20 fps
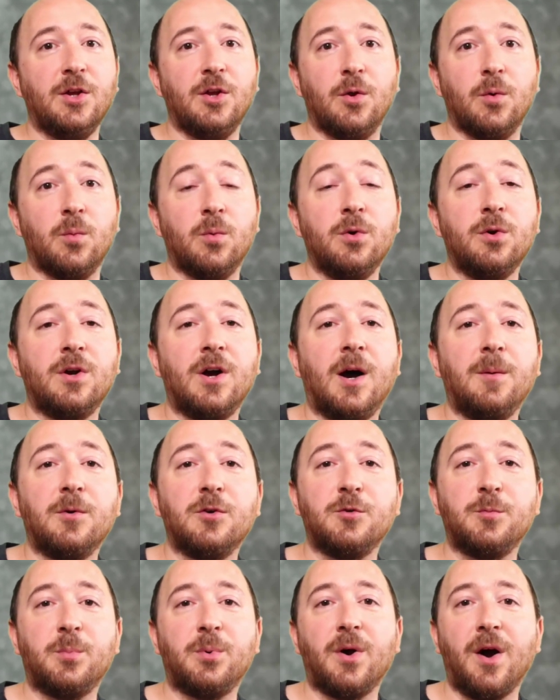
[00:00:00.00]
you know,
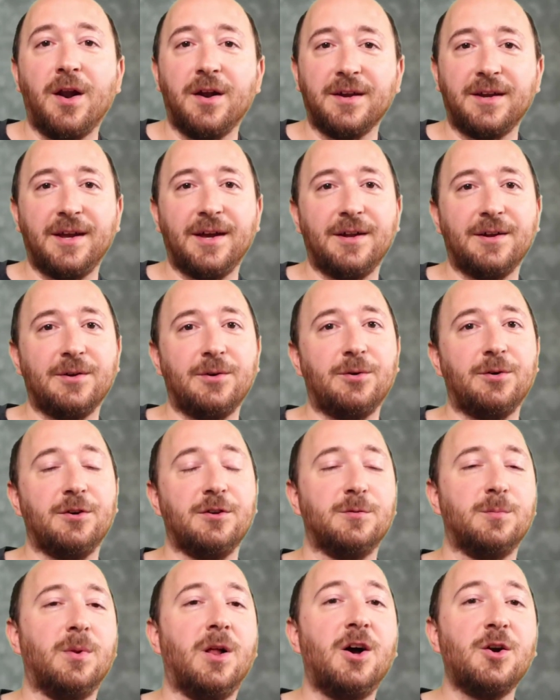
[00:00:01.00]
WooCommerce product
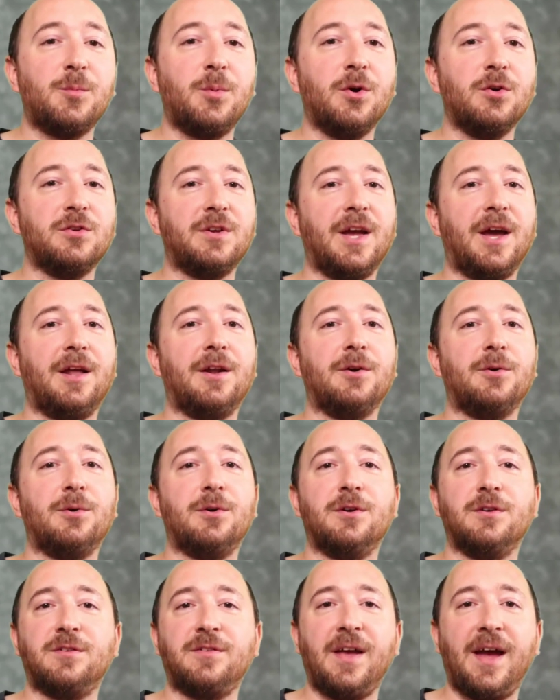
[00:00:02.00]
categories, blog post
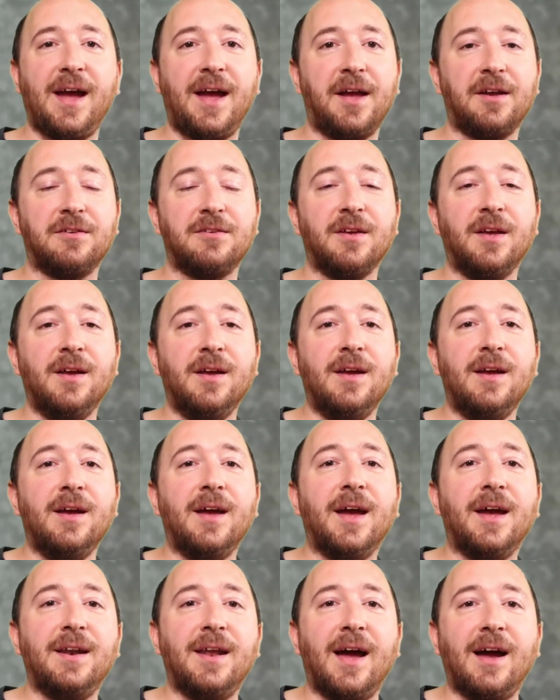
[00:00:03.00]
categories, tags,
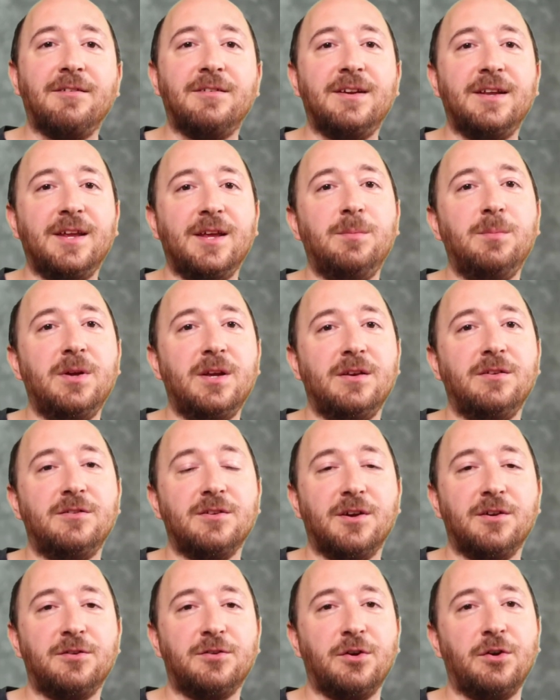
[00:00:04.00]
and have an
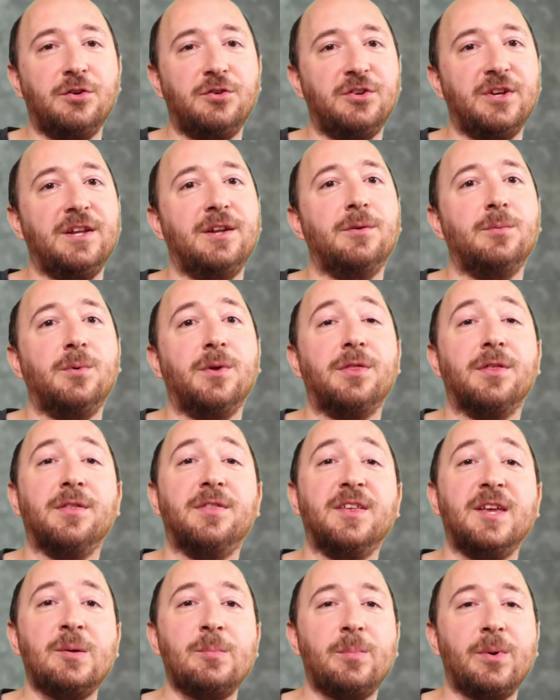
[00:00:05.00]
image associated with the
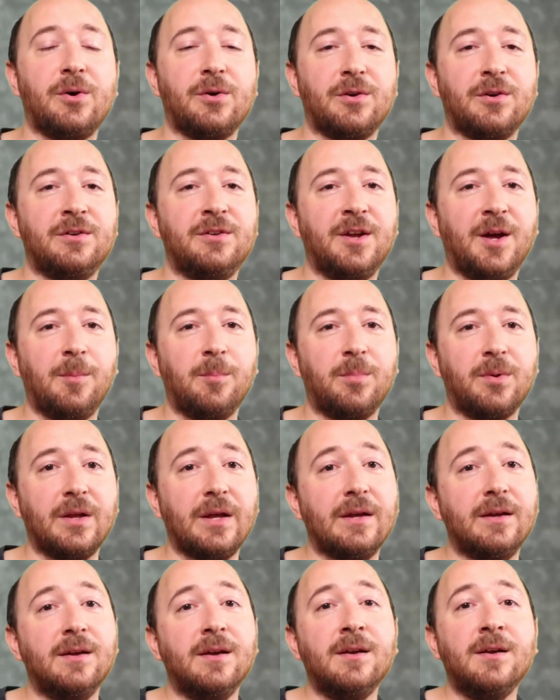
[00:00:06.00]
theme builder
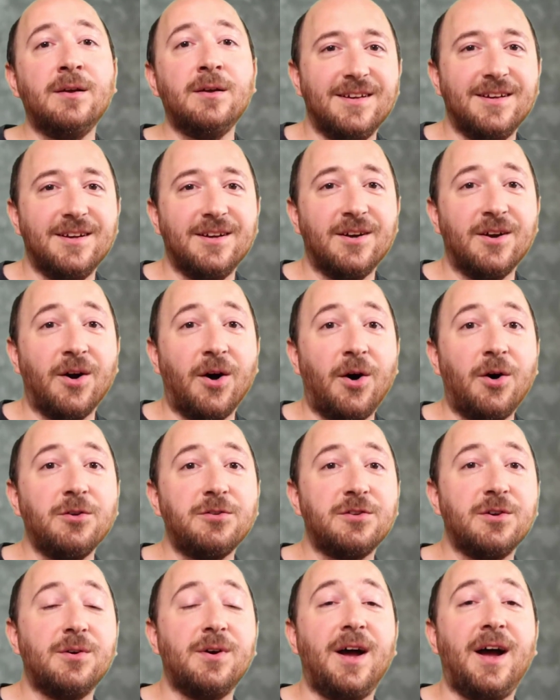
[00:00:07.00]
template.
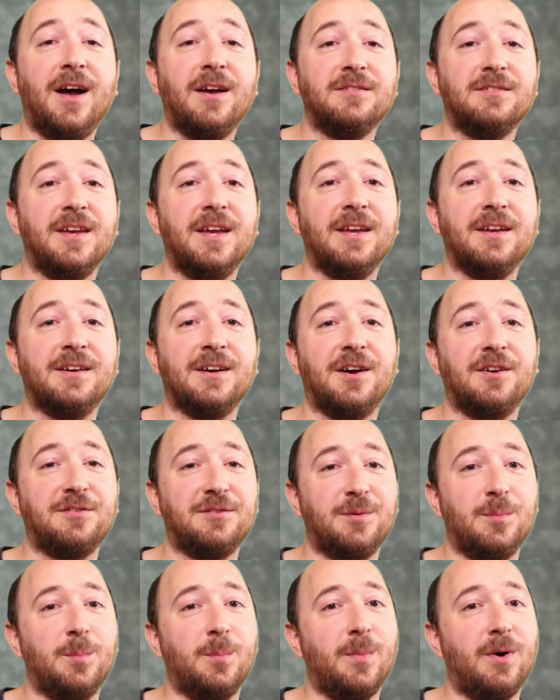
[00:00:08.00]
Also, it has a
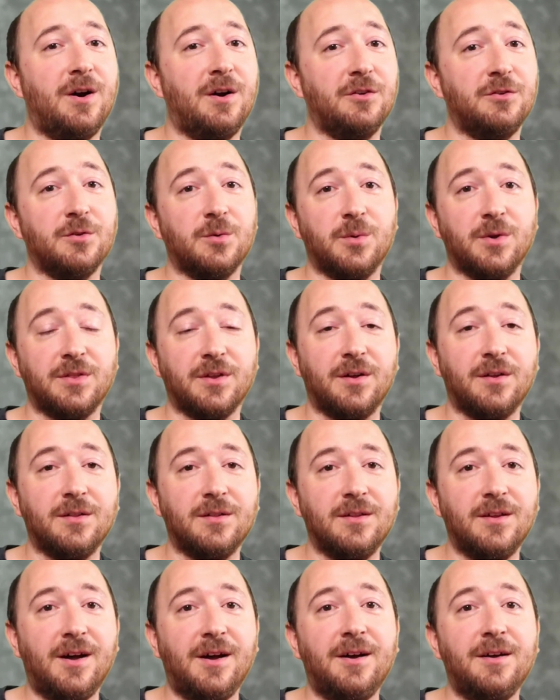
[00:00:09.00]
custom module with a
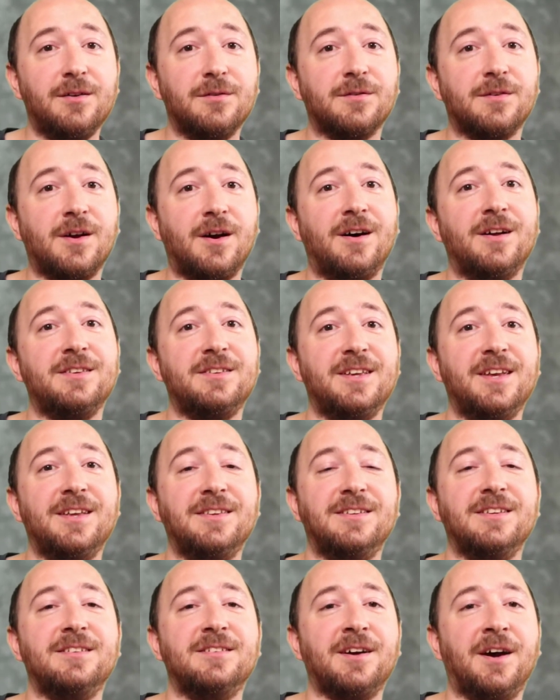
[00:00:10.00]
lot of content
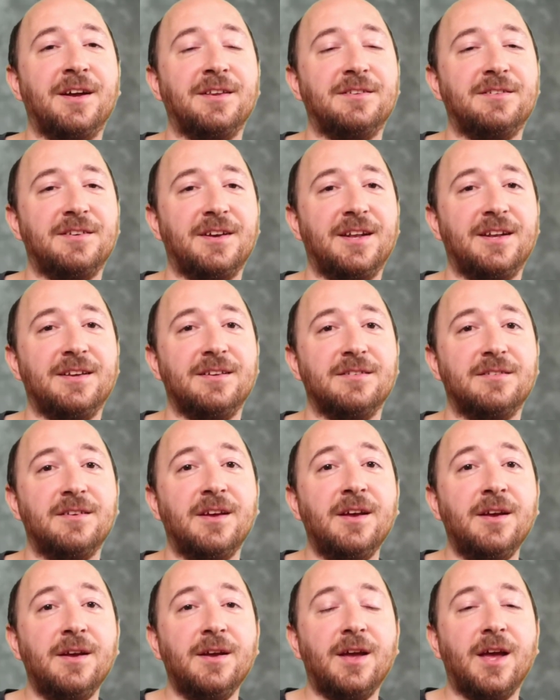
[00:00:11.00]
and design settings,
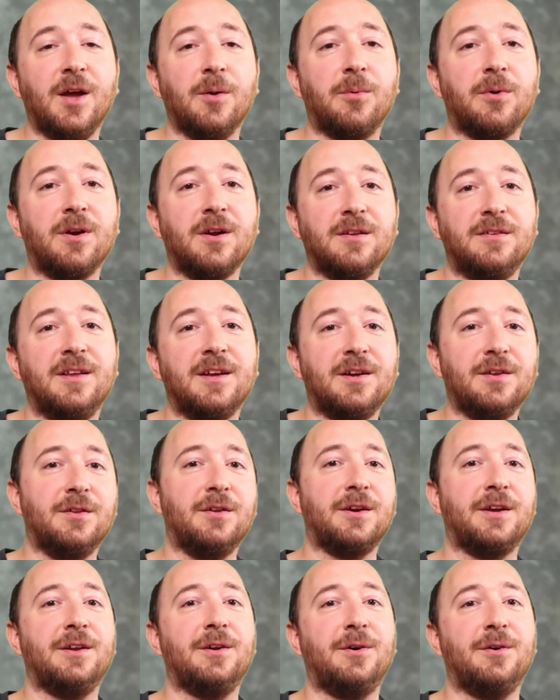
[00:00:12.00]
and we're gonna take a
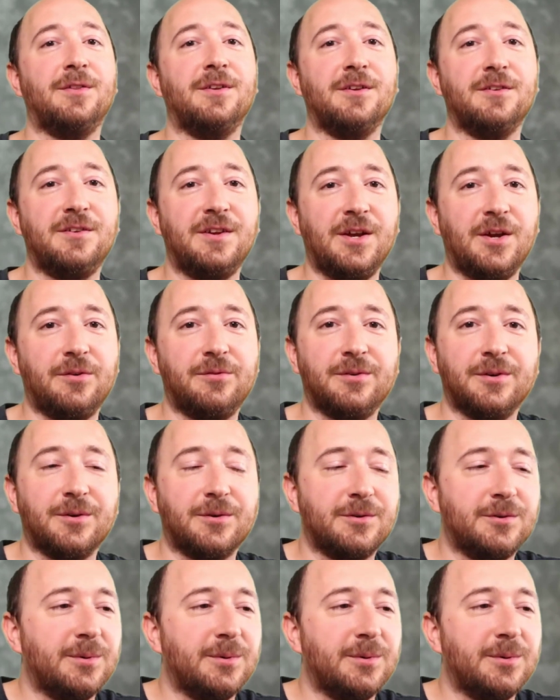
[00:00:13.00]
look at all this here real